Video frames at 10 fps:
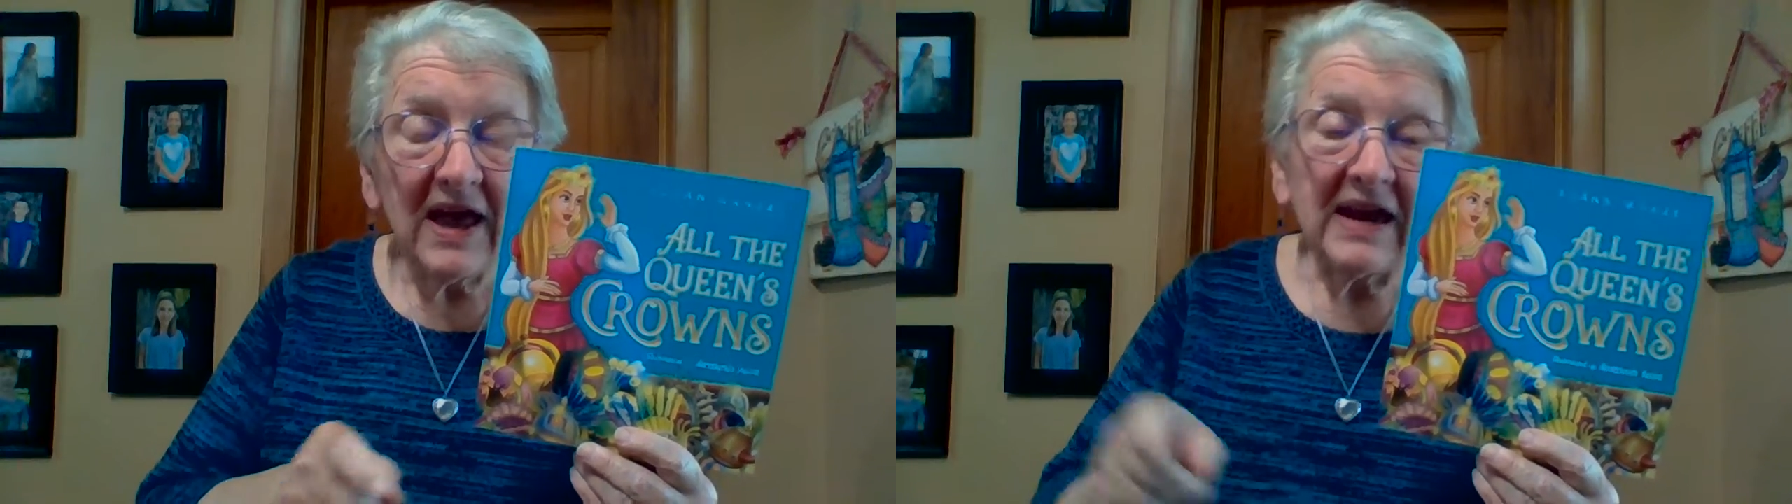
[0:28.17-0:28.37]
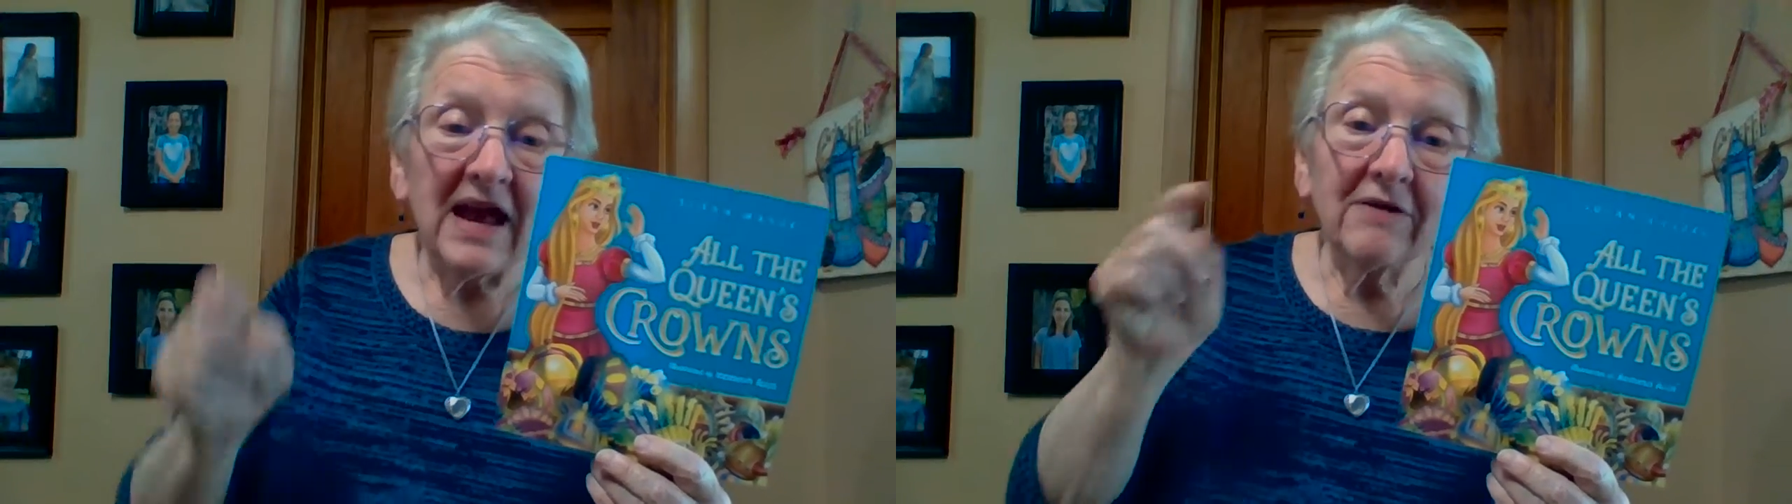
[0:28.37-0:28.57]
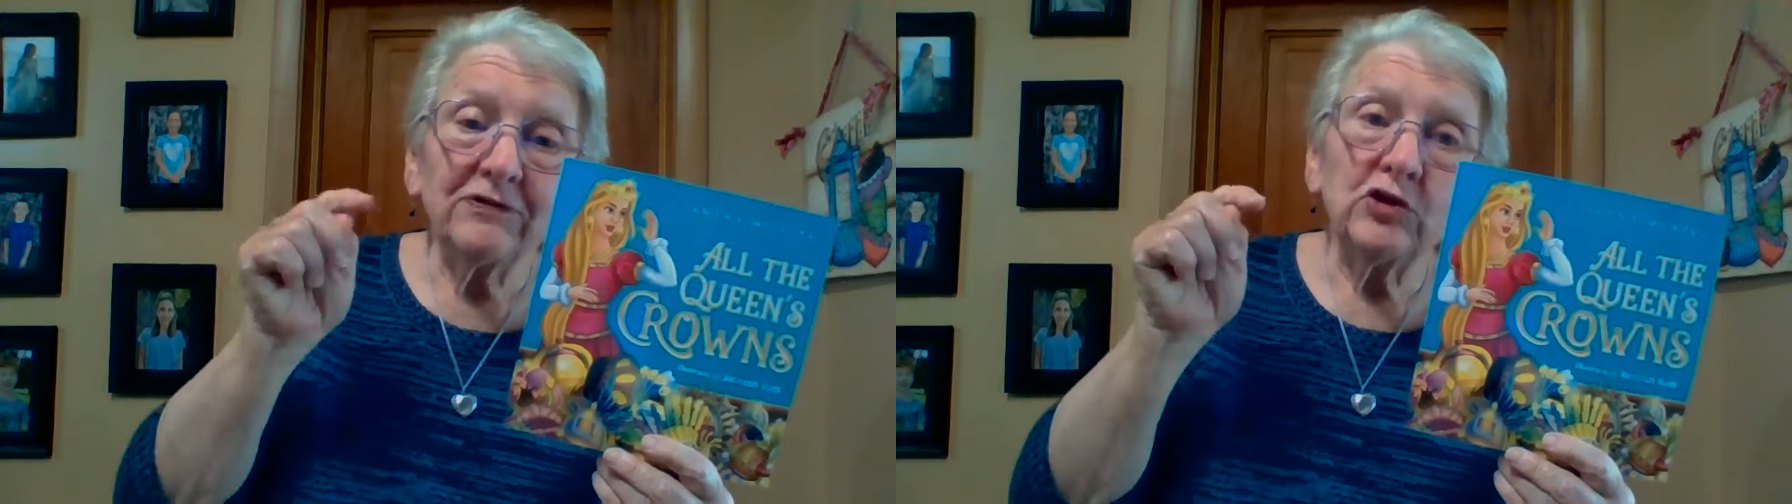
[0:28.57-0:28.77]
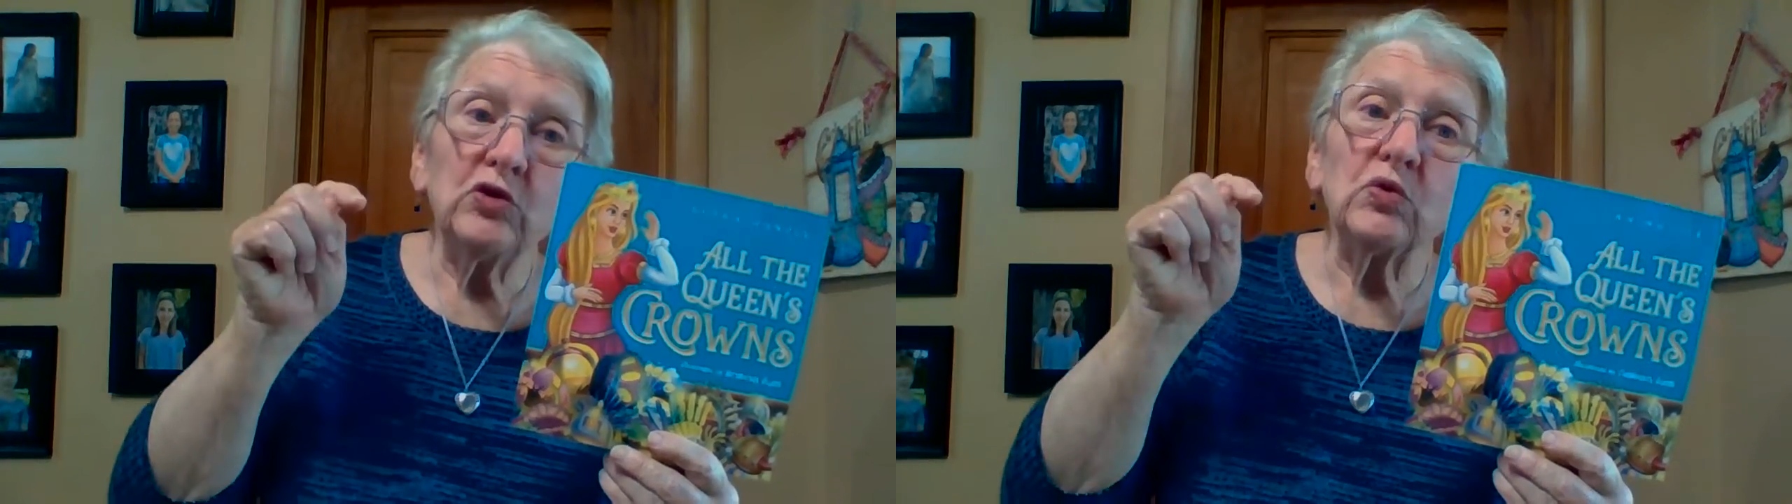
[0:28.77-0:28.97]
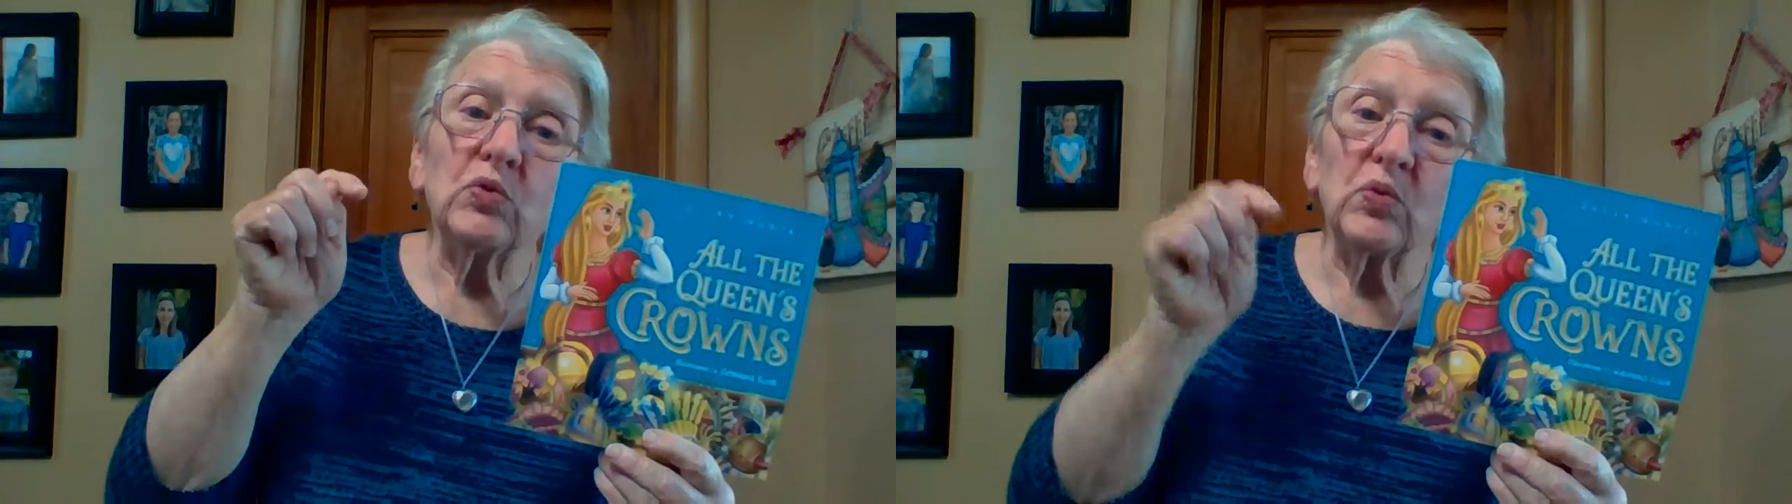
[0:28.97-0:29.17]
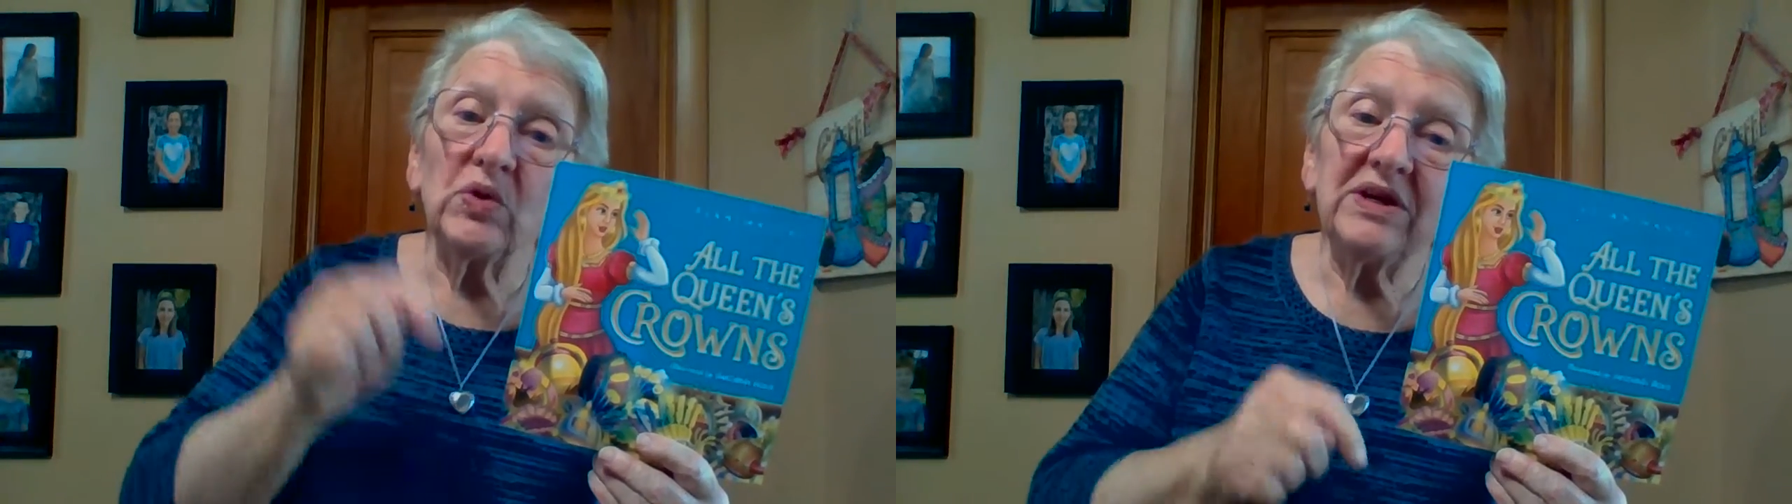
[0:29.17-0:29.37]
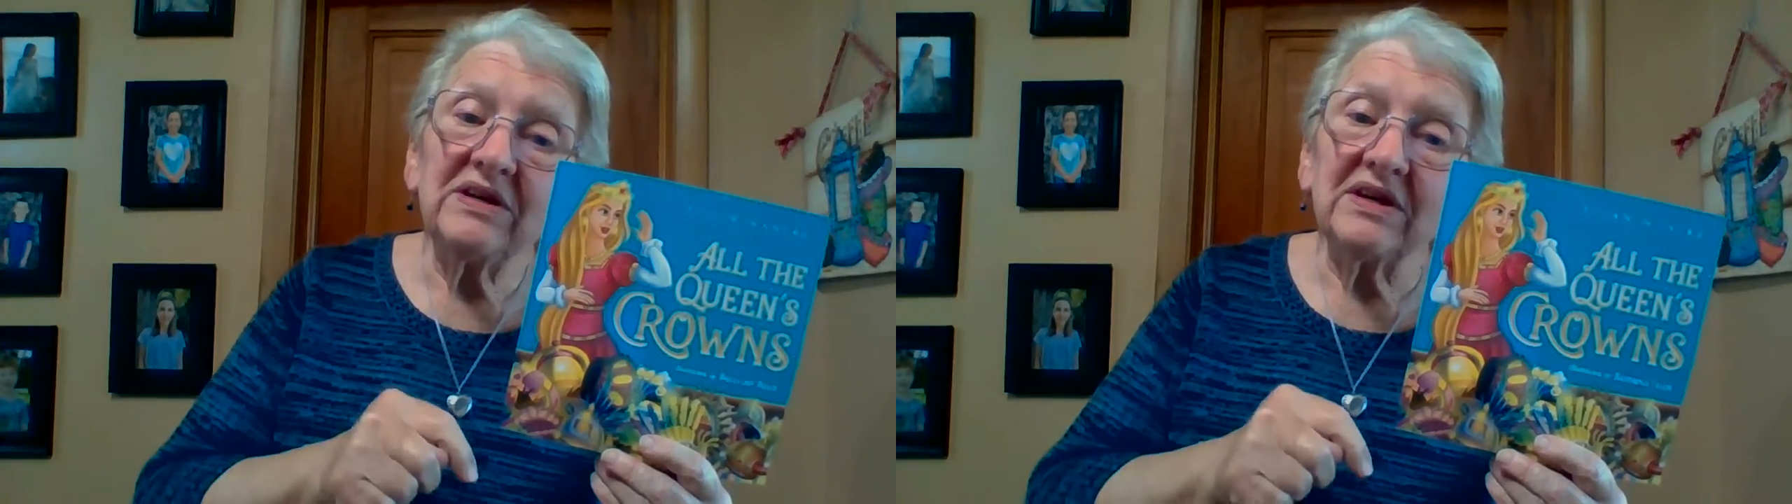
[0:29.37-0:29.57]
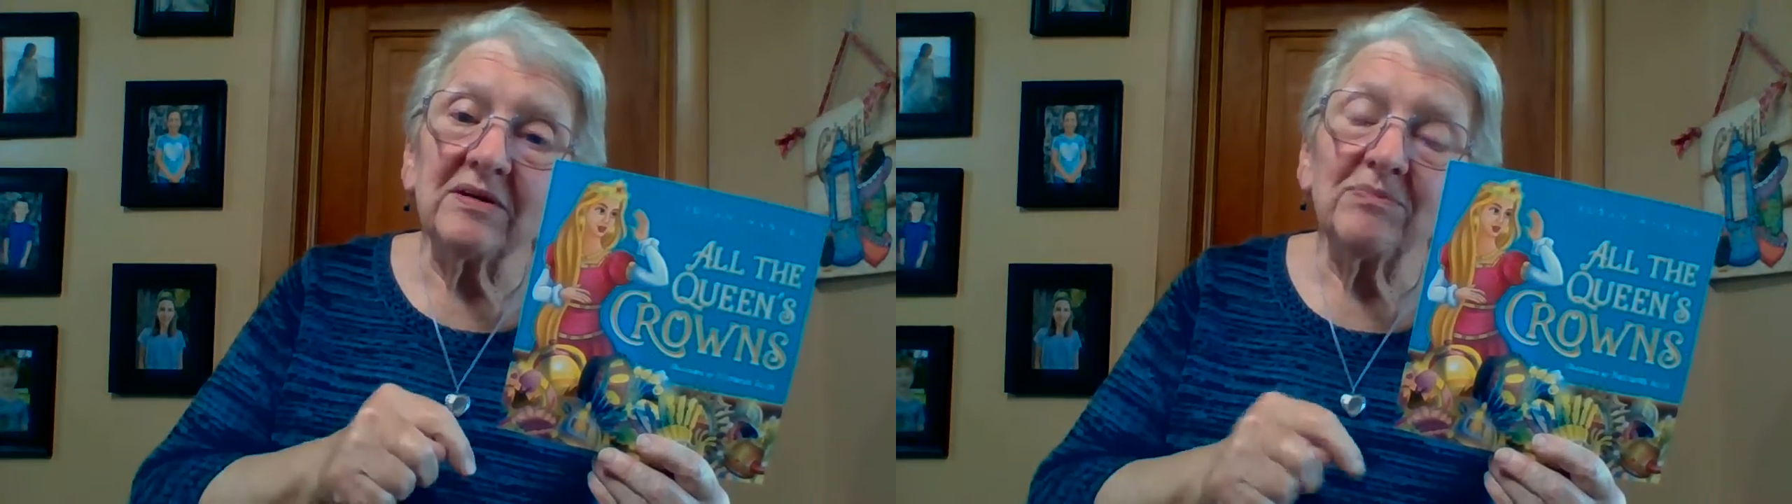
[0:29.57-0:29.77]
and after you
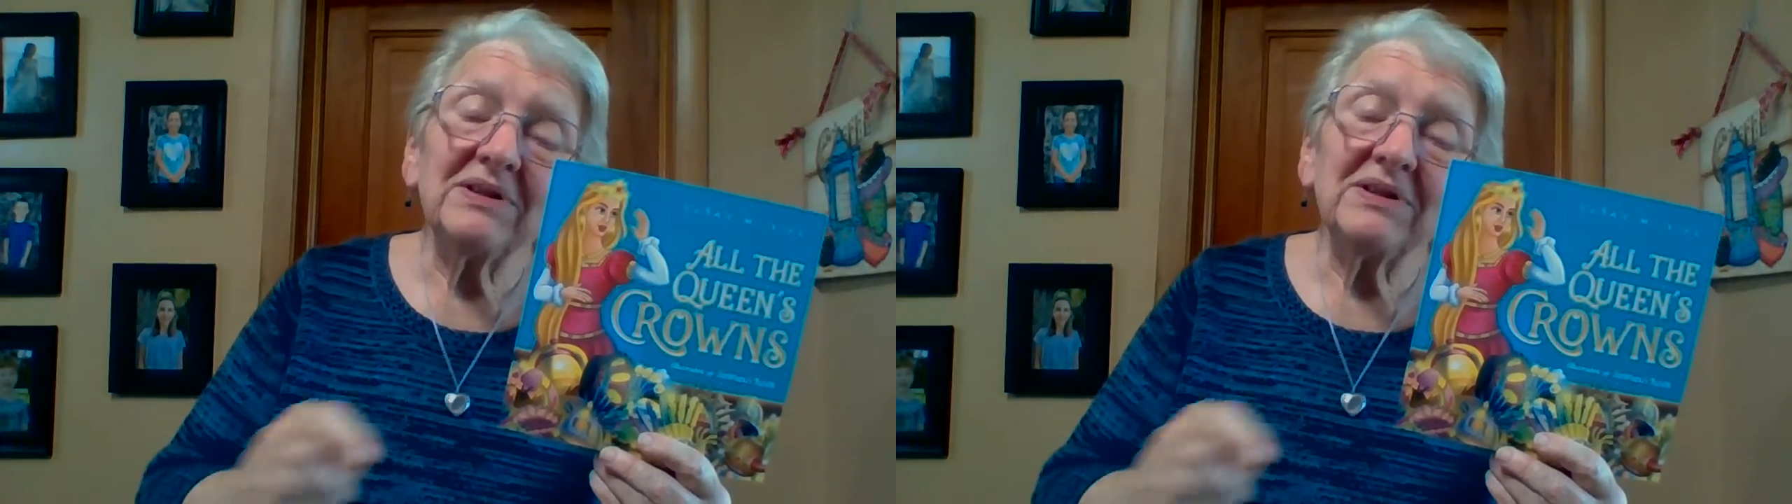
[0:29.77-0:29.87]
read it,